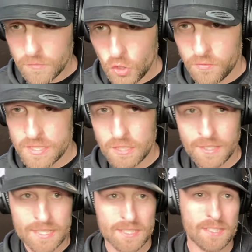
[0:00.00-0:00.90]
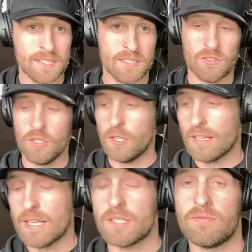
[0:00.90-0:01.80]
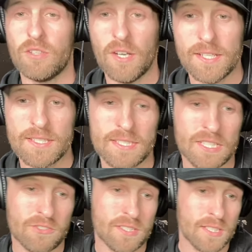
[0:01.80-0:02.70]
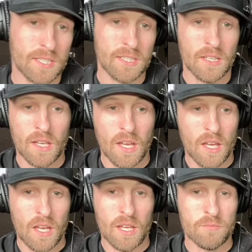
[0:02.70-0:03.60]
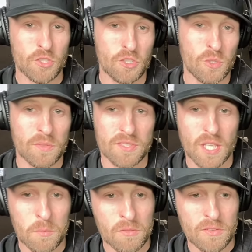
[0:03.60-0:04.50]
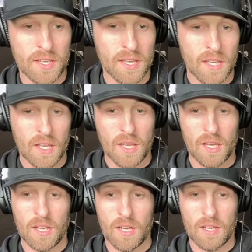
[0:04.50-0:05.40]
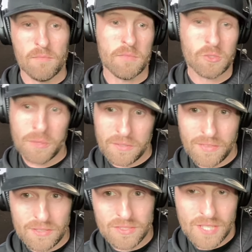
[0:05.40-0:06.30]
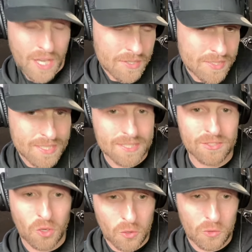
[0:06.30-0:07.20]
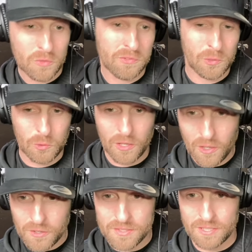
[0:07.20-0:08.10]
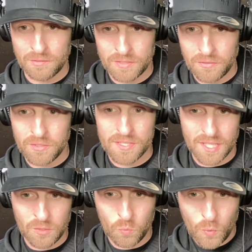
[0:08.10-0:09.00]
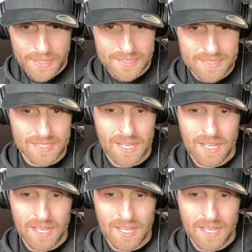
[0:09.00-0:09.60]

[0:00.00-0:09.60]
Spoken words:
Obviously I'm guessing there's, you know, classified and secrecy to do with some of it. But 20,000 tons is an awful lot of difference in weight.